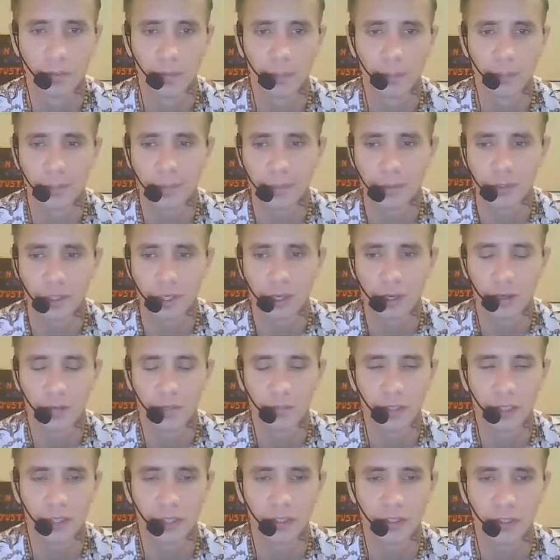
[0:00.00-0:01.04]
Be
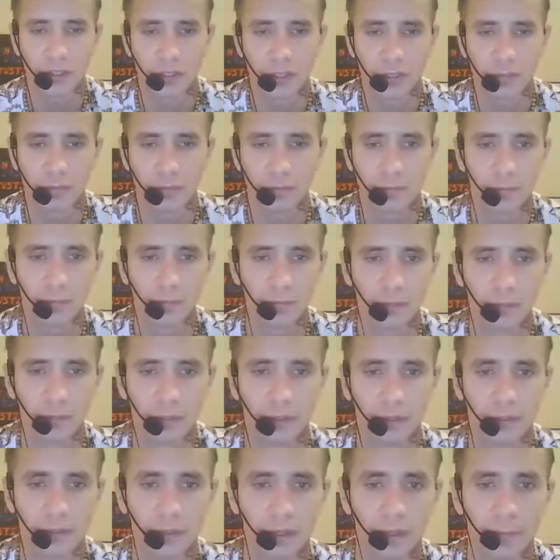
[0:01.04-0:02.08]
preserved in yourself.
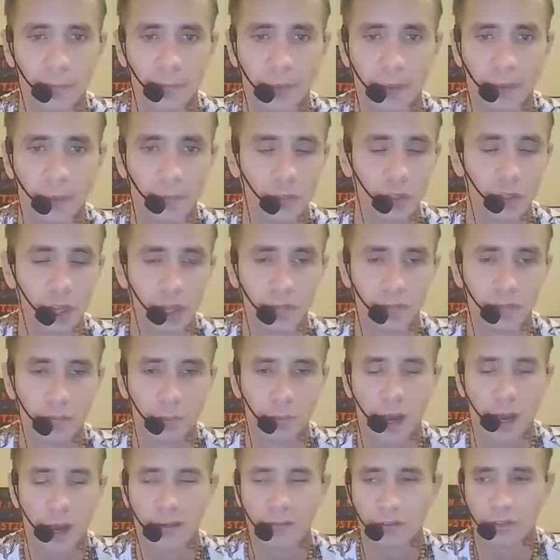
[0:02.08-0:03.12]
Be observant
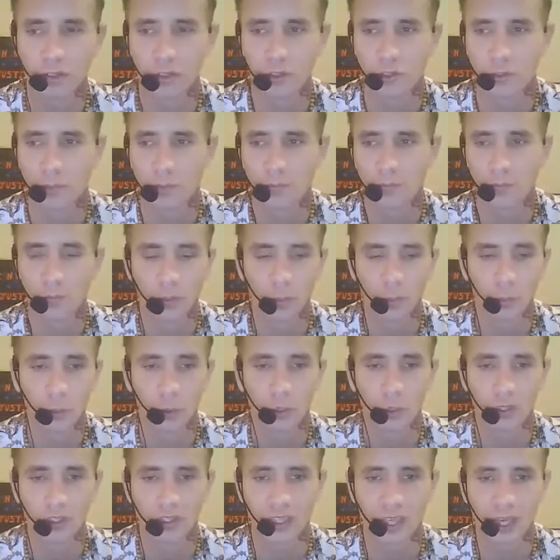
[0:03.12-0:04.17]
what others are doing before you
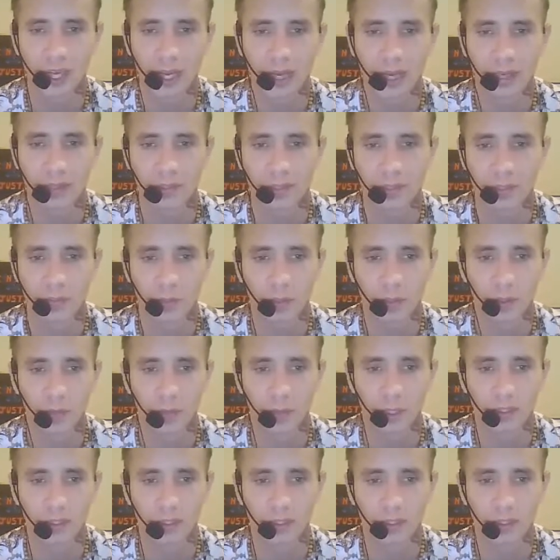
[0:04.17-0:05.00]
walk into their house as well.